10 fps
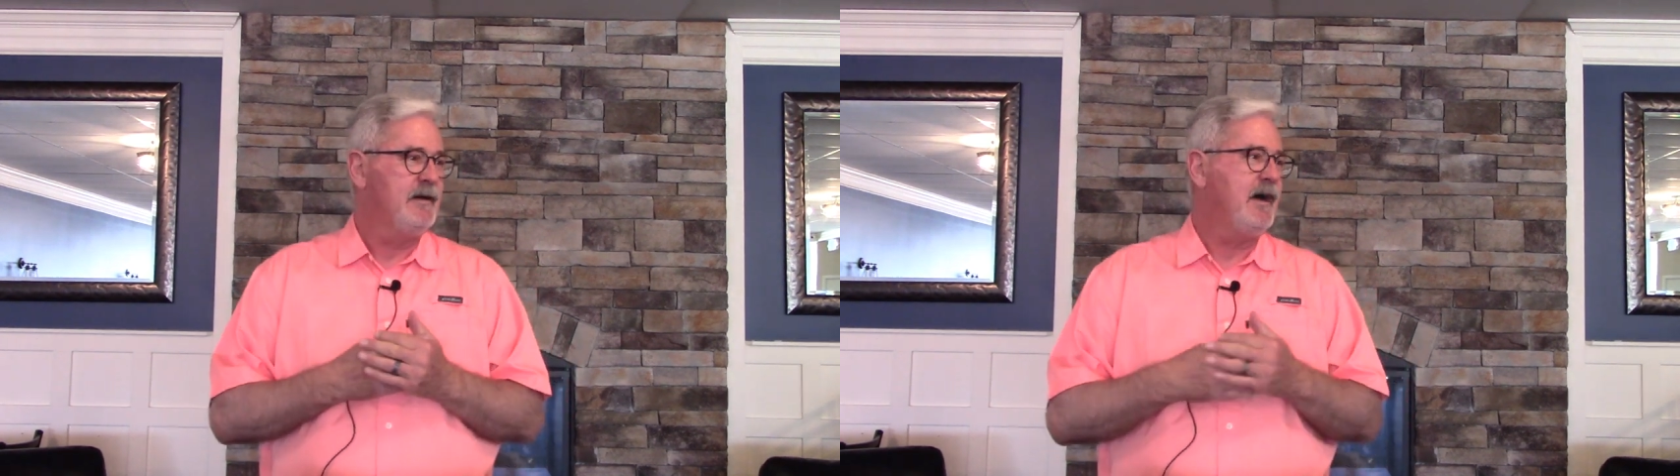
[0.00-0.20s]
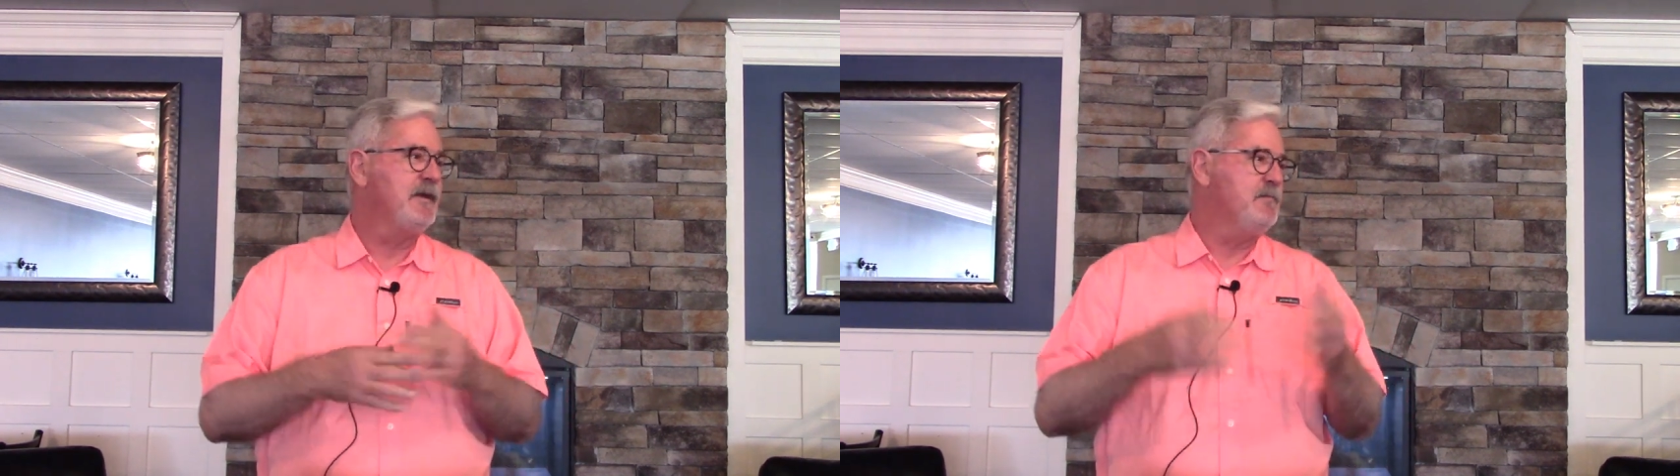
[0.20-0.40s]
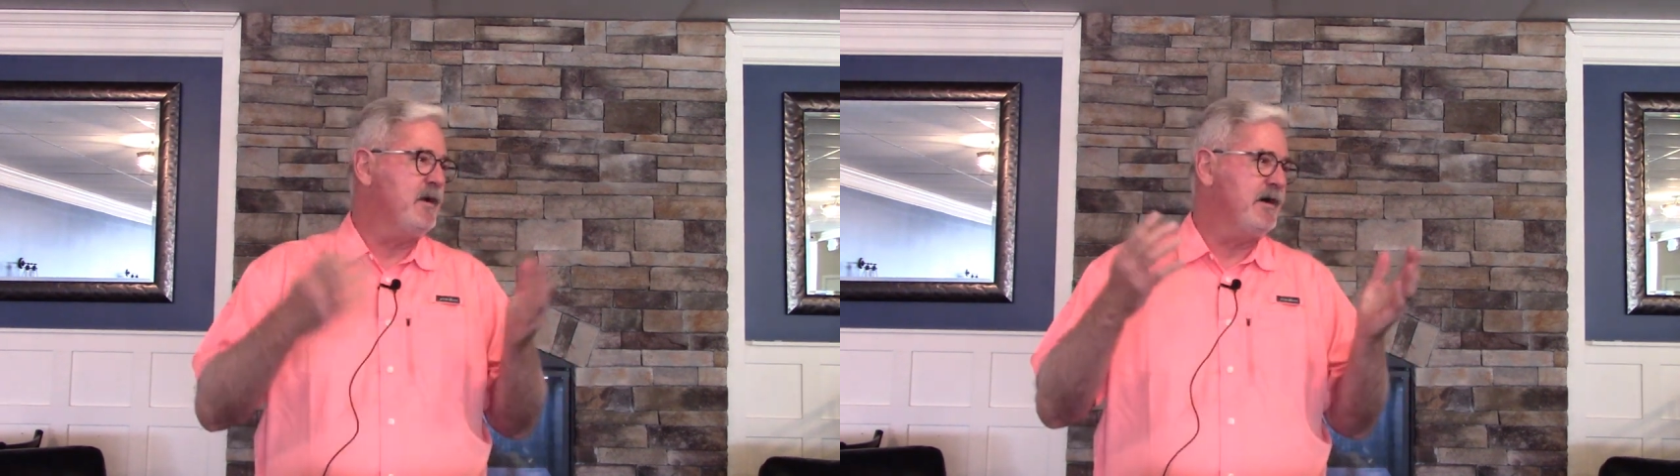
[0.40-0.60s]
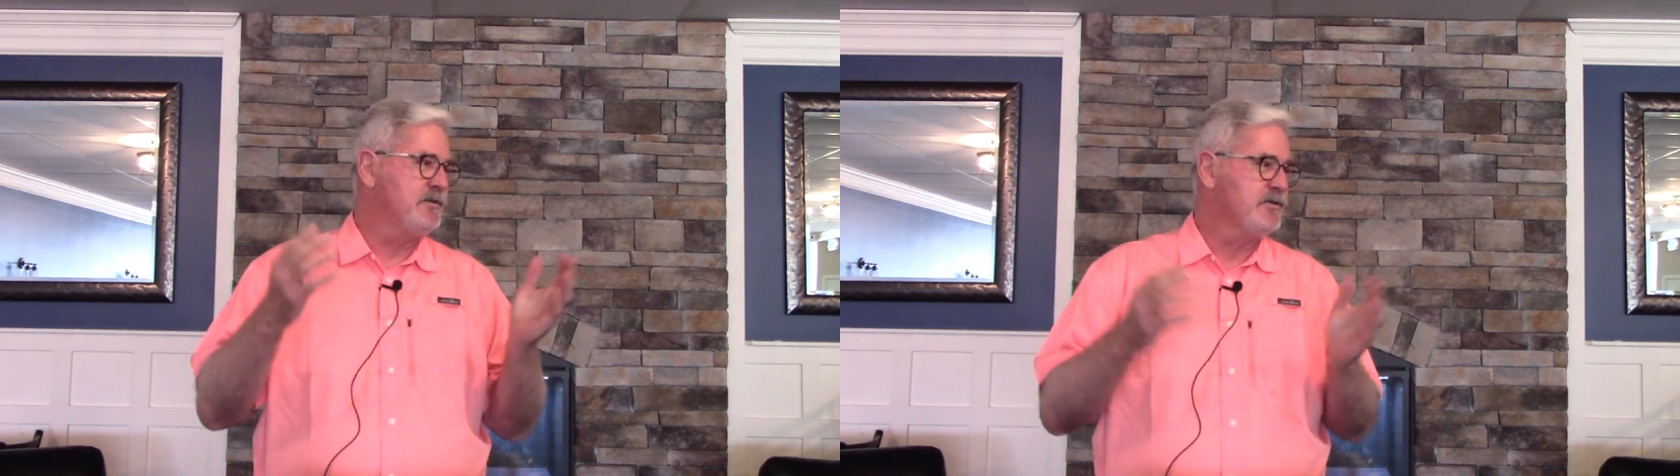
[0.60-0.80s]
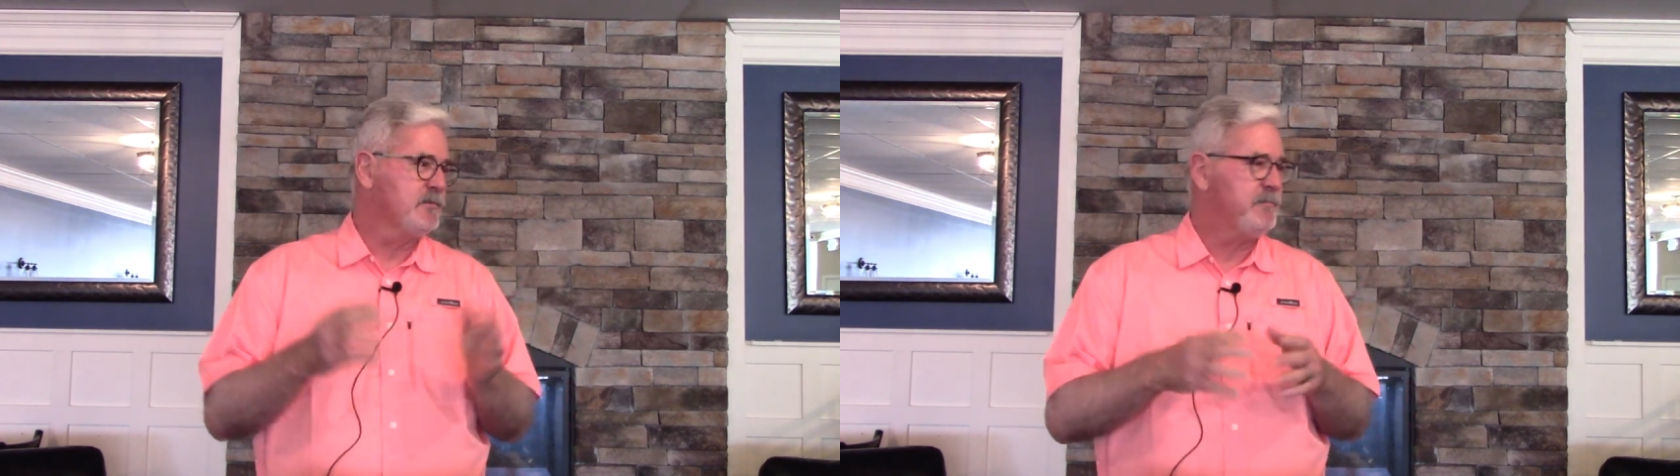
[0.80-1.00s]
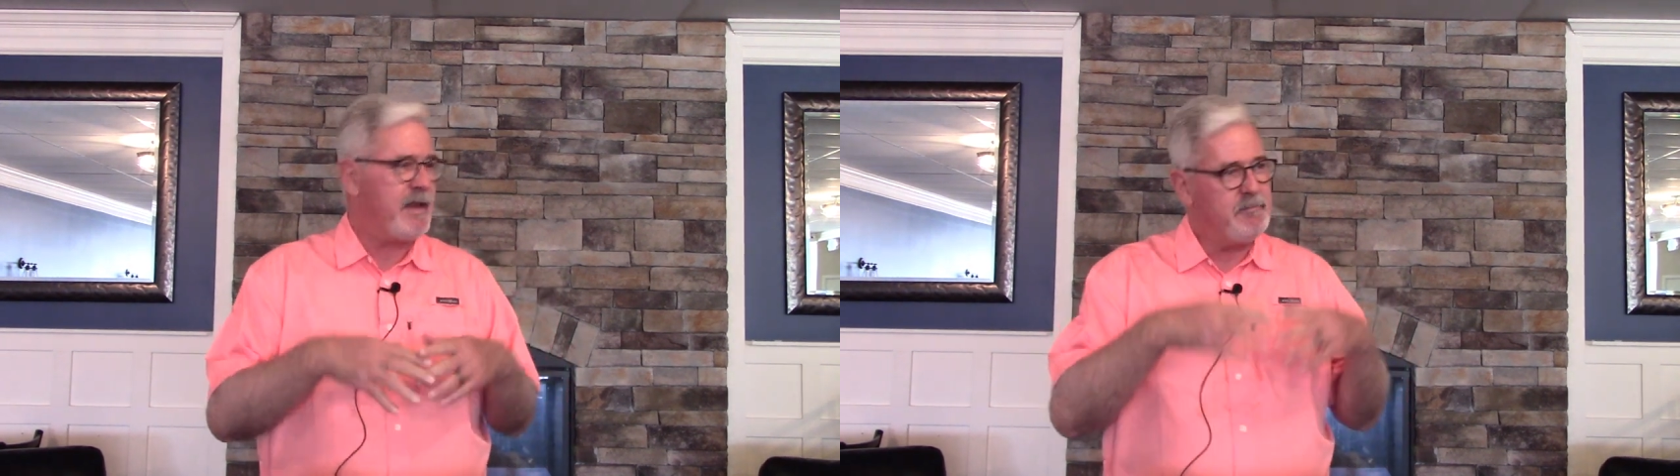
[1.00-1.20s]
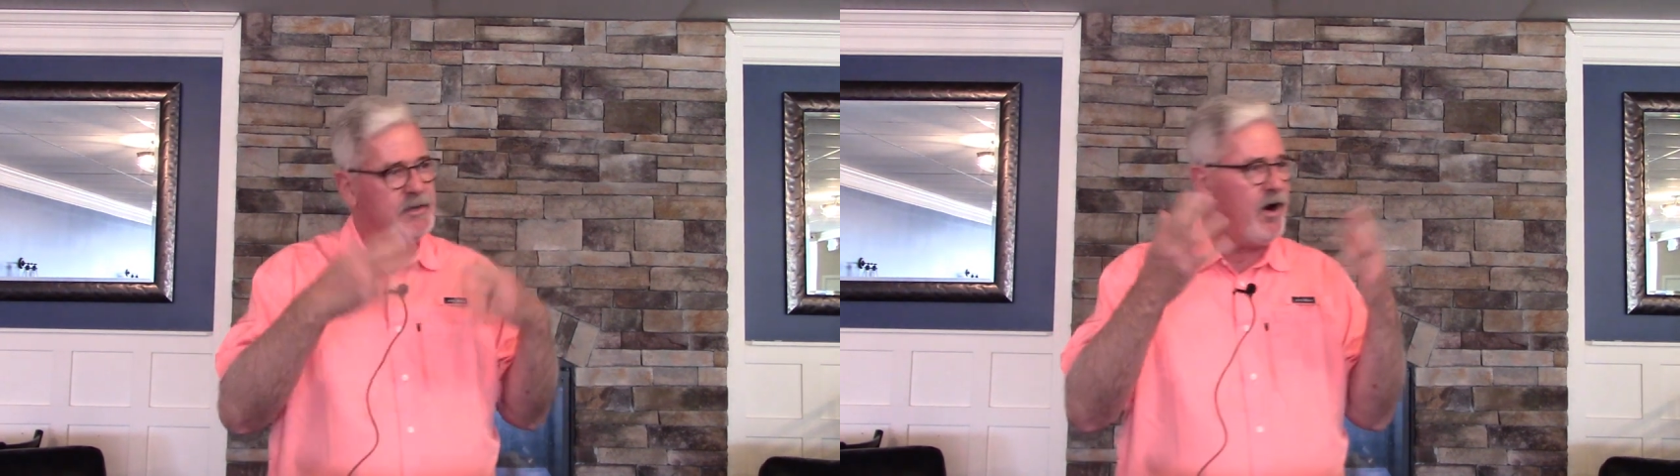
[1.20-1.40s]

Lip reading: honey bunch or baby